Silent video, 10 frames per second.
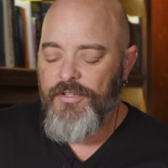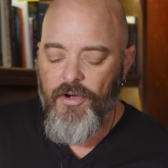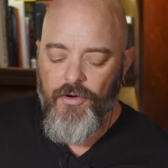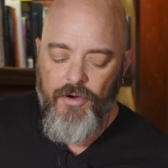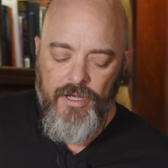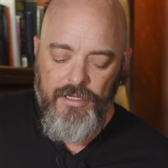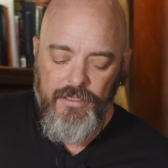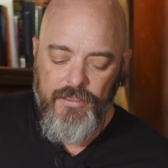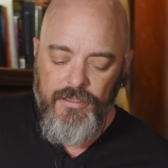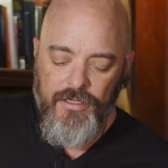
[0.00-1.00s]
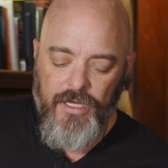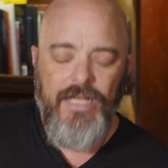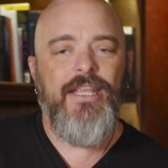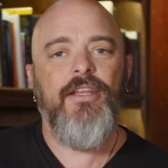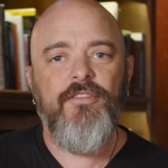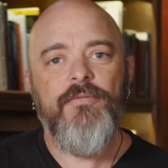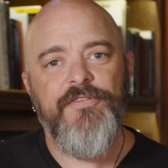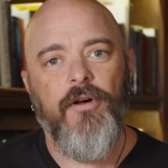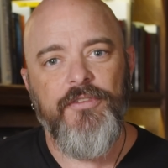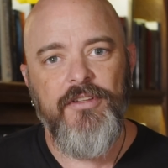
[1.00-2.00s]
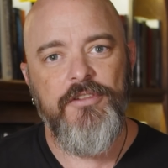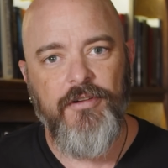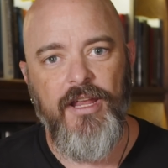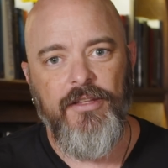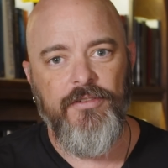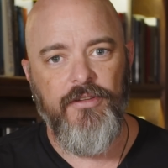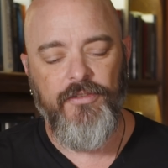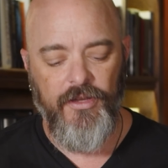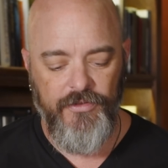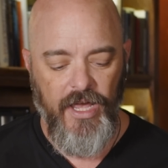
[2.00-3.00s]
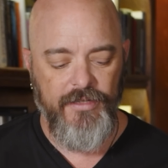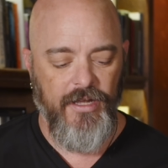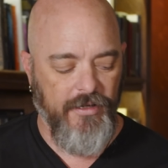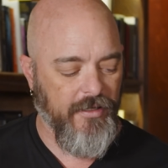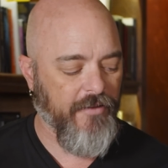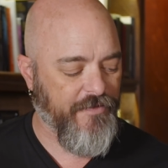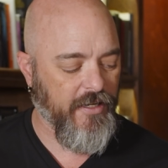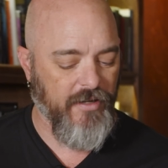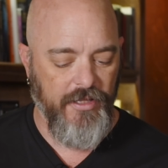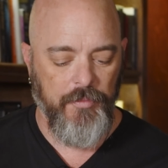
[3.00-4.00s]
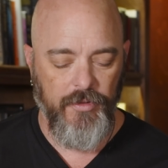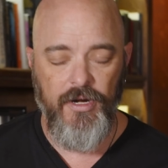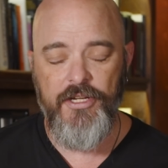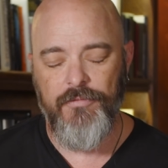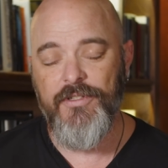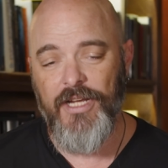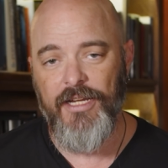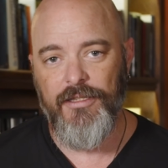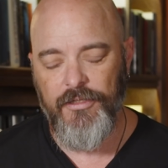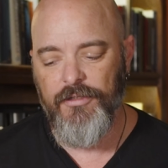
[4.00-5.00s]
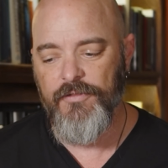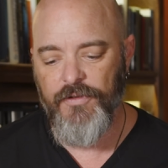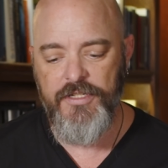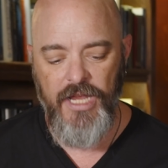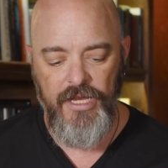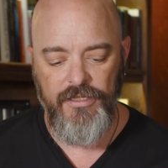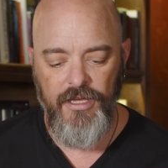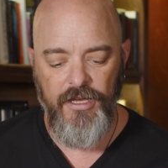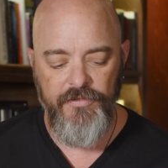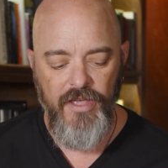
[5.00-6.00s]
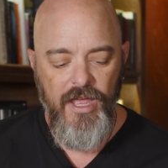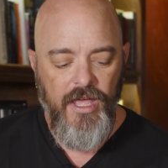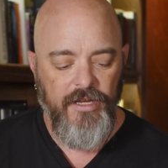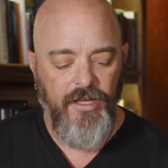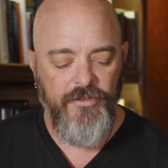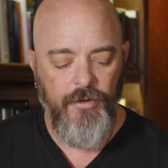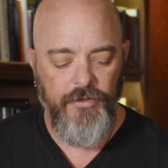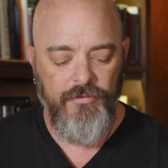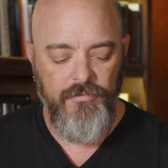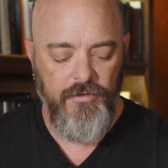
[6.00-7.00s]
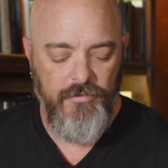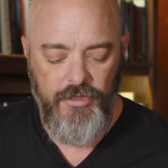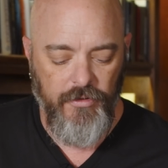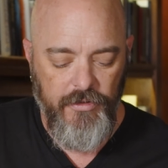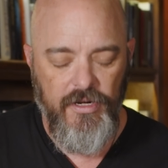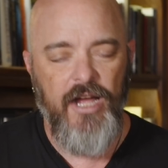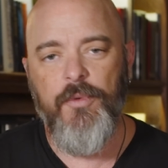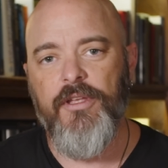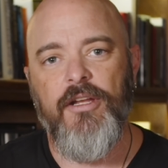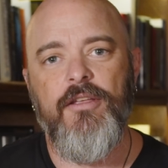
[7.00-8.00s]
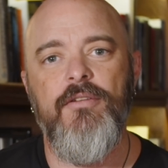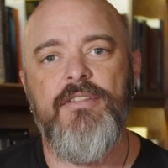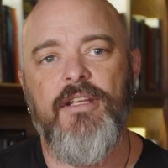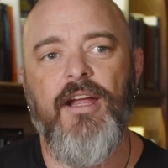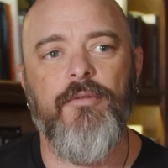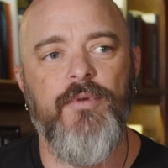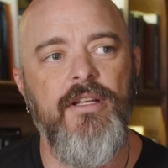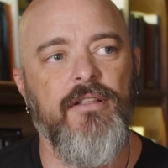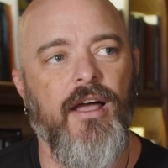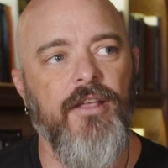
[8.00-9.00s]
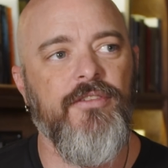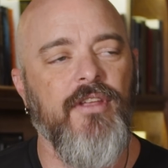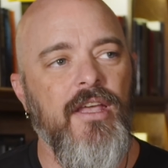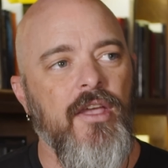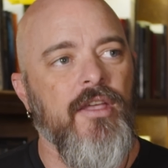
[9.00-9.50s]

So I needed some false constraints. So I sat down and I figured out the progression, which I had to learn for Staying Alive. And as I was screwing around with an acoustic, I realized